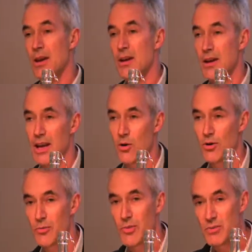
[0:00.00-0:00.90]
in an
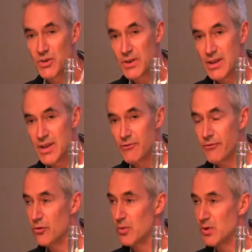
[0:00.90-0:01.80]
economy between the
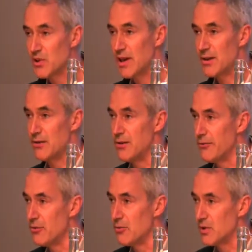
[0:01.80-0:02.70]
informal sector and
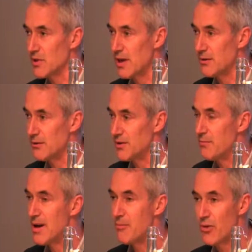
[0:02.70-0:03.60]
the formal sector is
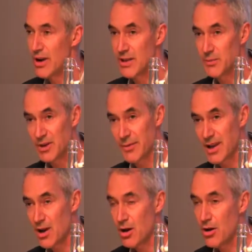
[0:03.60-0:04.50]
a membrane that's
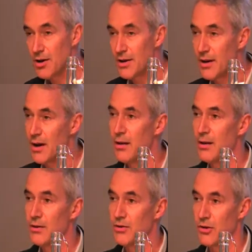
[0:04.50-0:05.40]
becoming harder
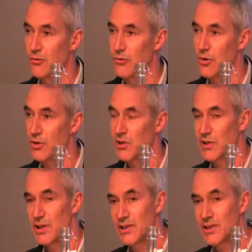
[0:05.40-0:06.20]
to cross.